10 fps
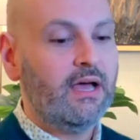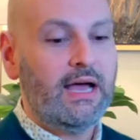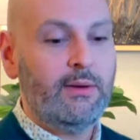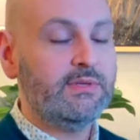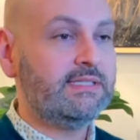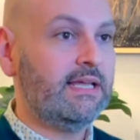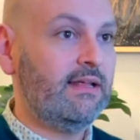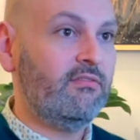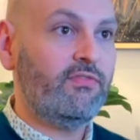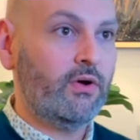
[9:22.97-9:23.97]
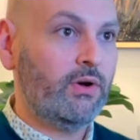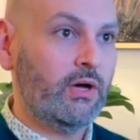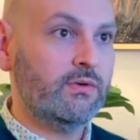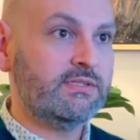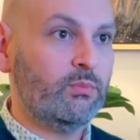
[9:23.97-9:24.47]
I would send in
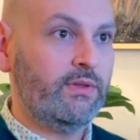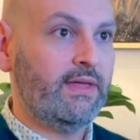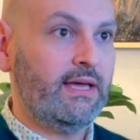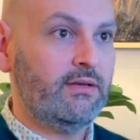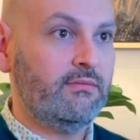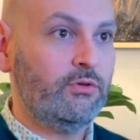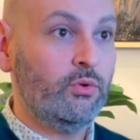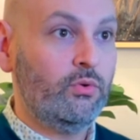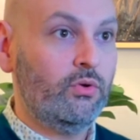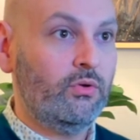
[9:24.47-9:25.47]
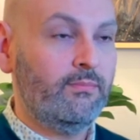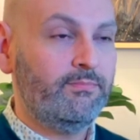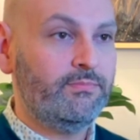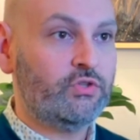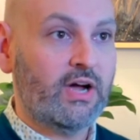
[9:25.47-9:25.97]
photos with a Google
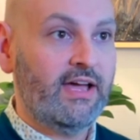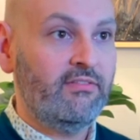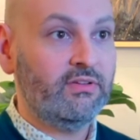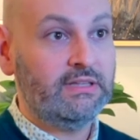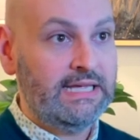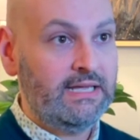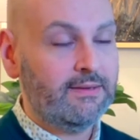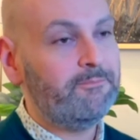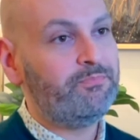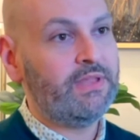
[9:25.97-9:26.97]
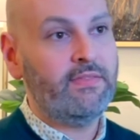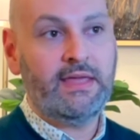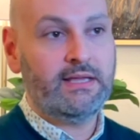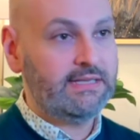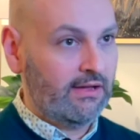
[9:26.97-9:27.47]
Drive link and they
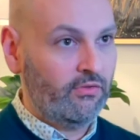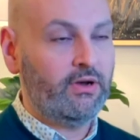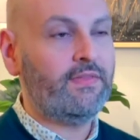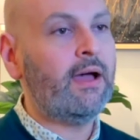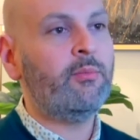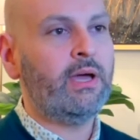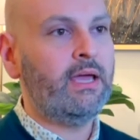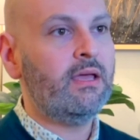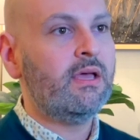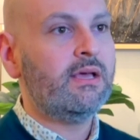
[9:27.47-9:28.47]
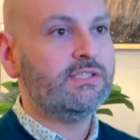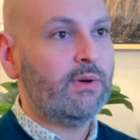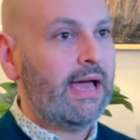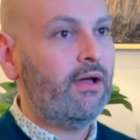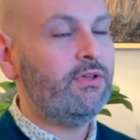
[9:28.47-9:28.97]
could download it that way. So
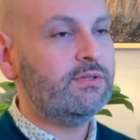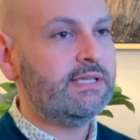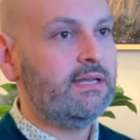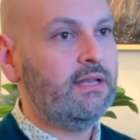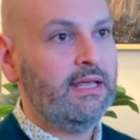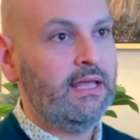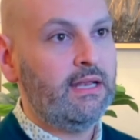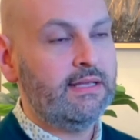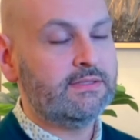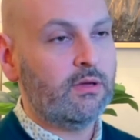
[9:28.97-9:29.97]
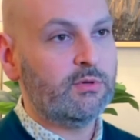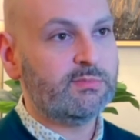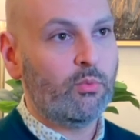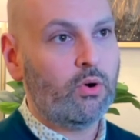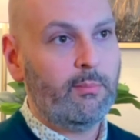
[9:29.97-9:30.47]
how you send it in is almost
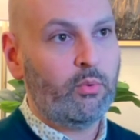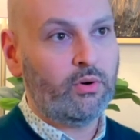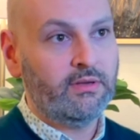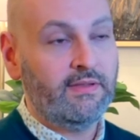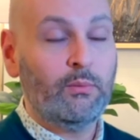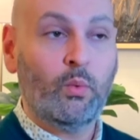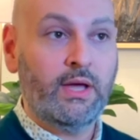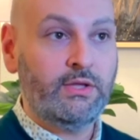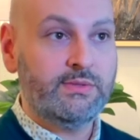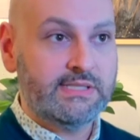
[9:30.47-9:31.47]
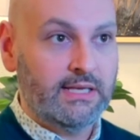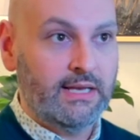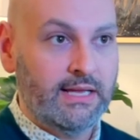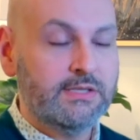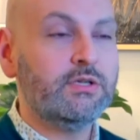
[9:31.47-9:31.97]
more important than what you send
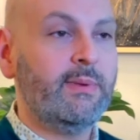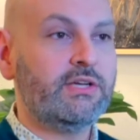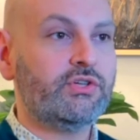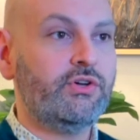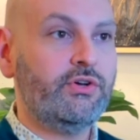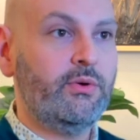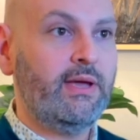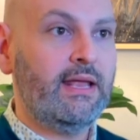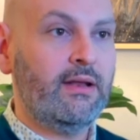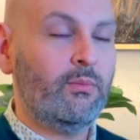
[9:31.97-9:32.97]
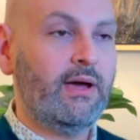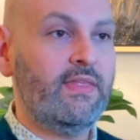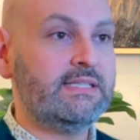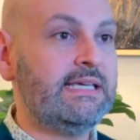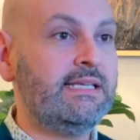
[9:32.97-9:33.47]
in. So make sure you're doing it in a way
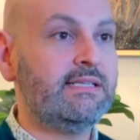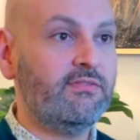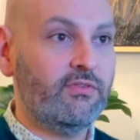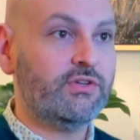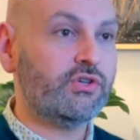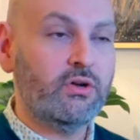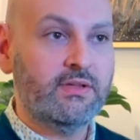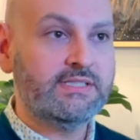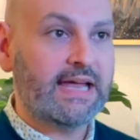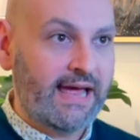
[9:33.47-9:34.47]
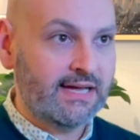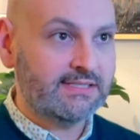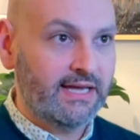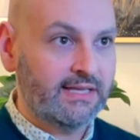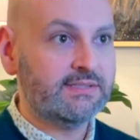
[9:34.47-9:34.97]
that's easy for the journalist to
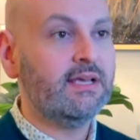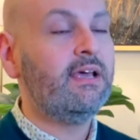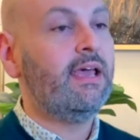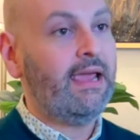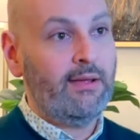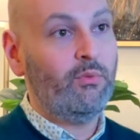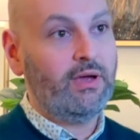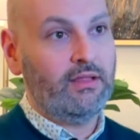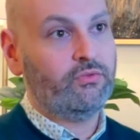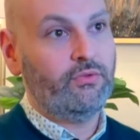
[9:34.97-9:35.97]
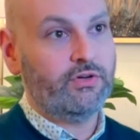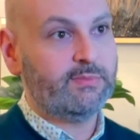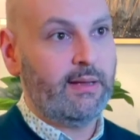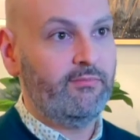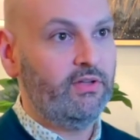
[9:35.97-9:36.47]
access and will get through their
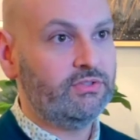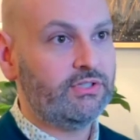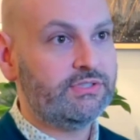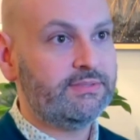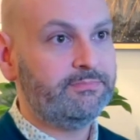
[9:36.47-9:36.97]
spam filters.